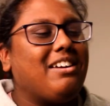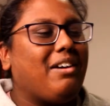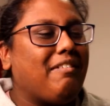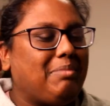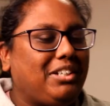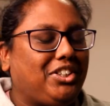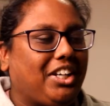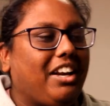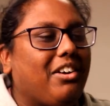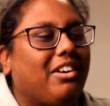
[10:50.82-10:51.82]
know I've been
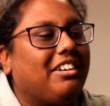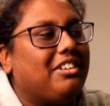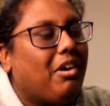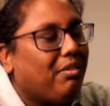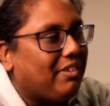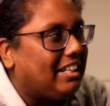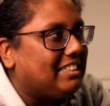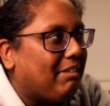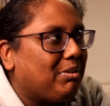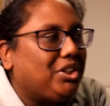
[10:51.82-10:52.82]
shitting on, no
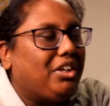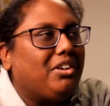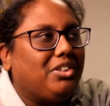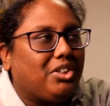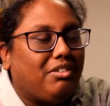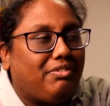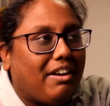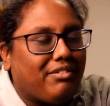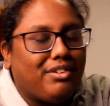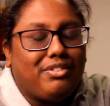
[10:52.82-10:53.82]
offense, I've been shitting on Jon
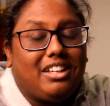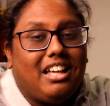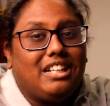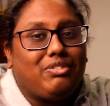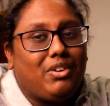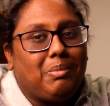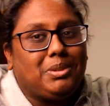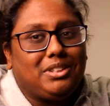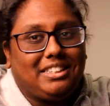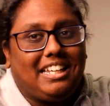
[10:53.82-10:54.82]
Favreau for the last few
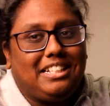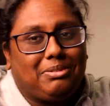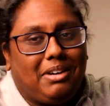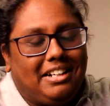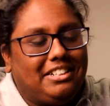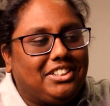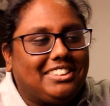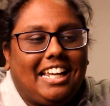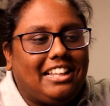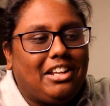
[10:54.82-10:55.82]
episodes that he's written,
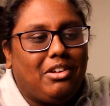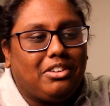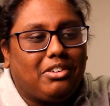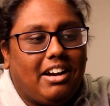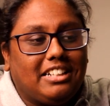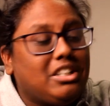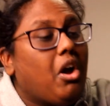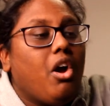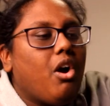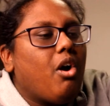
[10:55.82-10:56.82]
just saying they're not the greatest.
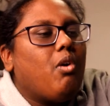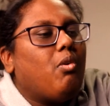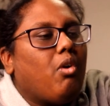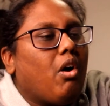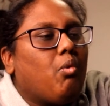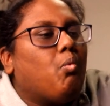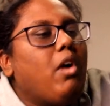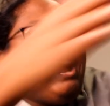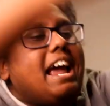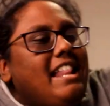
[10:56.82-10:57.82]
When?
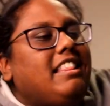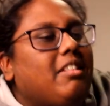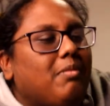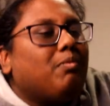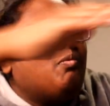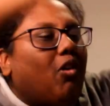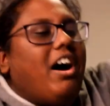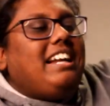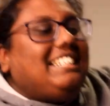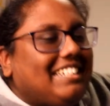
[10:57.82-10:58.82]

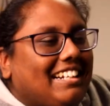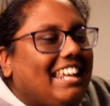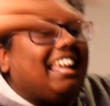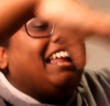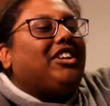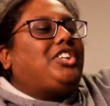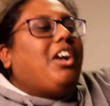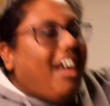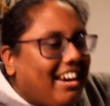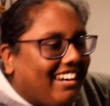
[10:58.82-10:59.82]
What?
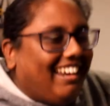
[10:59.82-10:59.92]
John!